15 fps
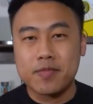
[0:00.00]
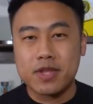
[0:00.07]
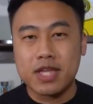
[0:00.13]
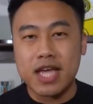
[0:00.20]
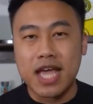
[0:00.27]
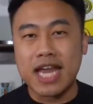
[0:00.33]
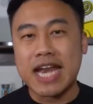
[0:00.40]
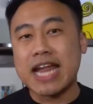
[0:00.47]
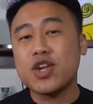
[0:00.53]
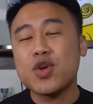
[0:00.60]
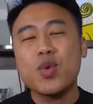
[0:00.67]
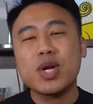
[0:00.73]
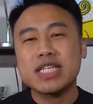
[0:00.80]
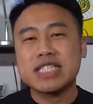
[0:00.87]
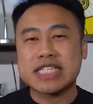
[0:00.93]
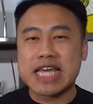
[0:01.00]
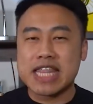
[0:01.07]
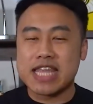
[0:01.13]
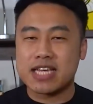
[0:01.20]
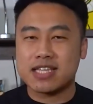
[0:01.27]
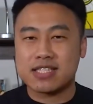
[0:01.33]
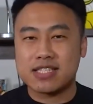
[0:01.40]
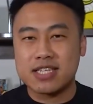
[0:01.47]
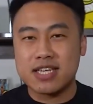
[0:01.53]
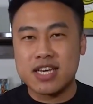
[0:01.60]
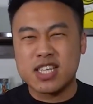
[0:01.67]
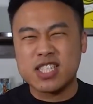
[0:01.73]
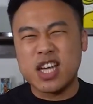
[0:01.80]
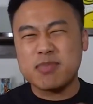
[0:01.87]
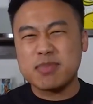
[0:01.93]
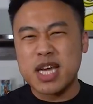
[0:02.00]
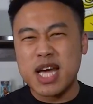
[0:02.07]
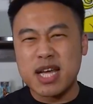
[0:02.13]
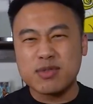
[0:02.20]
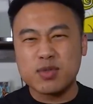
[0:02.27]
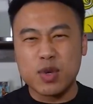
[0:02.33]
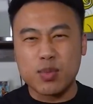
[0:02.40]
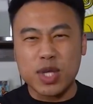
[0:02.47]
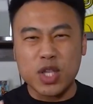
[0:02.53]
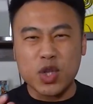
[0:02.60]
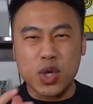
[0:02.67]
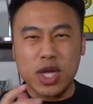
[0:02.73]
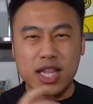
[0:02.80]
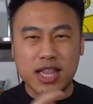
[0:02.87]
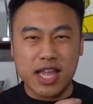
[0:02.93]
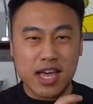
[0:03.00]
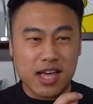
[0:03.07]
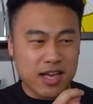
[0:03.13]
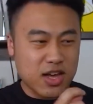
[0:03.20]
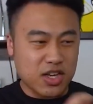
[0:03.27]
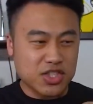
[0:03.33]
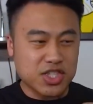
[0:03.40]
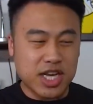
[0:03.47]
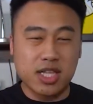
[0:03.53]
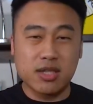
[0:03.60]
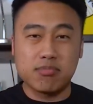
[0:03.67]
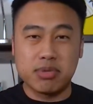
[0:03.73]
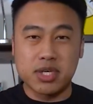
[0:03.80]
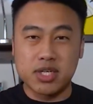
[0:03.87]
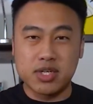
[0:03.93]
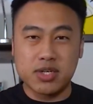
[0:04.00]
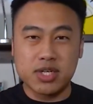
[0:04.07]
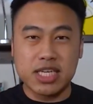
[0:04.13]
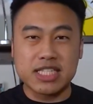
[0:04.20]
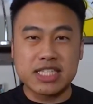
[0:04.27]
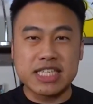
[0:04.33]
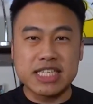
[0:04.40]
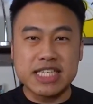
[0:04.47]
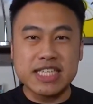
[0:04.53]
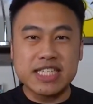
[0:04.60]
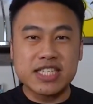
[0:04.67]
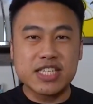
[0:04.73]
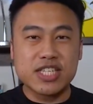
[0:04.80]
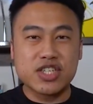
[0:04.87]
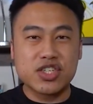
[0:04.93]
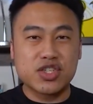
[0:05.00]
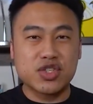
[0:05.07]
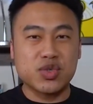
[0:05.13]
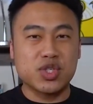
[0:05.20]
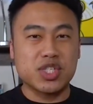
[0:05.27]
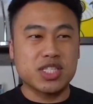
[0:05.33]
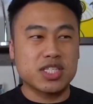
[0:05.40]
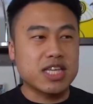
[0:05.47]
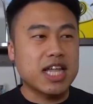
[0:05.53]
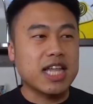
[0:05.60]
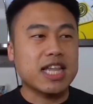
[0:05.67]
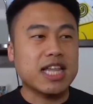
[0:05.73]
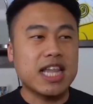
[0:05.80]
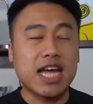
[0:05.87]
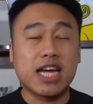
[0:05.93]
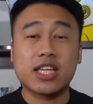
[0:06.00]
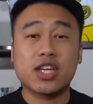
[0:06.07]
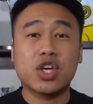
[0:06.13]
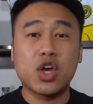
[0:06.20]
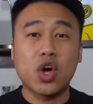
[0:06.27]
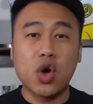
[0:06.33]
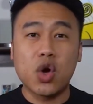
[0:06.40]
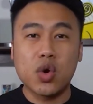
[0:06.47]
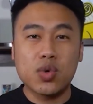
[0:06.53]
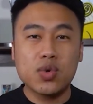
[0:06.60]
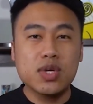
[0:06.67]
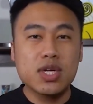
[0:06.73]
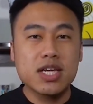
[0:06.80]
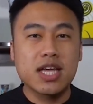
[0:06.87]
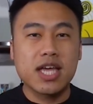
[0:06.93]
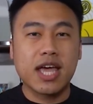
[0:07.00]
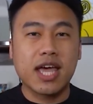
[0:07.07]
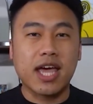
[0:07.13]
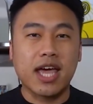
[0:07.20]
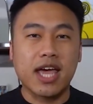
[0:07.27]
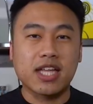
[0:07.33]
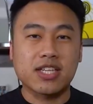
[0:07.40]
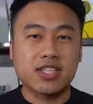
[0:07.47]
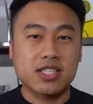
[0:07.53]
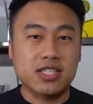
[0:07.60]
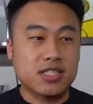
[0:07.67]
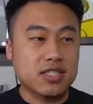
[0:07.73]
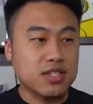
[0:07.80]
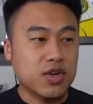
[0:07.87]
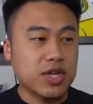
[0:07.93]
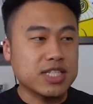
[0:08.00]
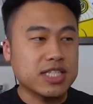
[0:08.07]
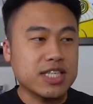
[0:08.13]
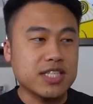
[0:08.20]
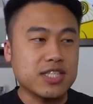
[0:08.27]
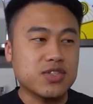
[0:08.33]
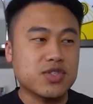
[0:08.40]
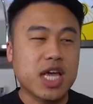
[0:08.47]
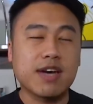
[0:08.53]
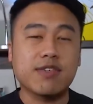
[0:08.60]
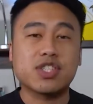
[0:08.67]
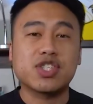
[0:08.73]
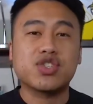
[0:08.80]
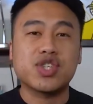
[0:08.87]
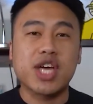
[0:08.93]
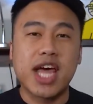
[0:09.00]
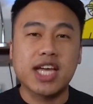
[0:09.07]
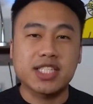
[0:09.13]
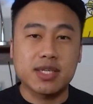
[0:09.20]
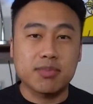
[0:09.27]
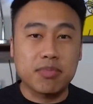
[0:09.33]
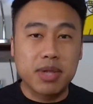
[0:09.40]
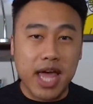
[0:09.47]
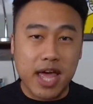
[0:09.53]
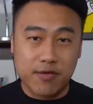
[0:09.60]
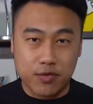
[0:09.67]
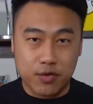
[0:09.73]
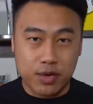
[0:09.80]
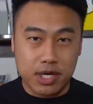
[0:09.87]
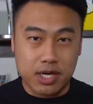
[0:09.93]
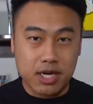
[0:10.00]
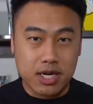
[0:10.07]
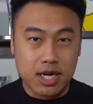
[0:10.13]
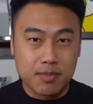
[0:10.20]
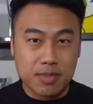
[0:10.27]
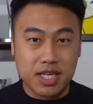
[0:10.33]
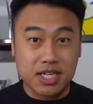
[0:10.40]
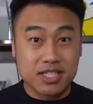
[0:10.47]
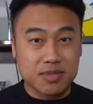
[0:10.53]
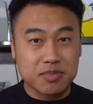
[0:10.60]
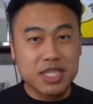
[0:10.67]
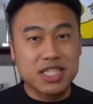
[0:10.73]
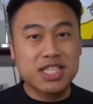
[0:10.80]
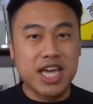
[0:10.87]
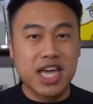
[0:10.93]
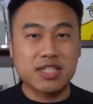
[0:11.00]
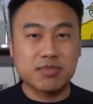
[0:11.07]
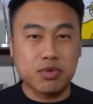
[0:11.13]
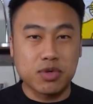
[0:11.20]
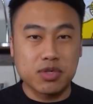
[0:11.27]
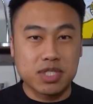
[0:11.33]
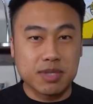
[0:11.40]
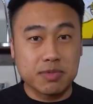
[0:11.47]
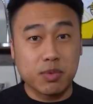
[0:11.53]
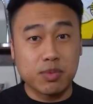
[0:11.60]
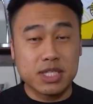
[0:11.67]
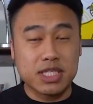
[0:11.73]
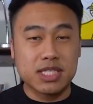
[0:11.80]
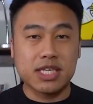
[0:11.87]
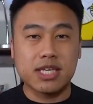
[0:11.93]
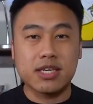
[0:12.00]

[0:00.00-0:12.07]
And I do want to say this, sometimes when we look at that $100 bill, it's easier to just let it go and just, it's easy to have a strategy and plan for it. Because it's something tangible, it's something we see.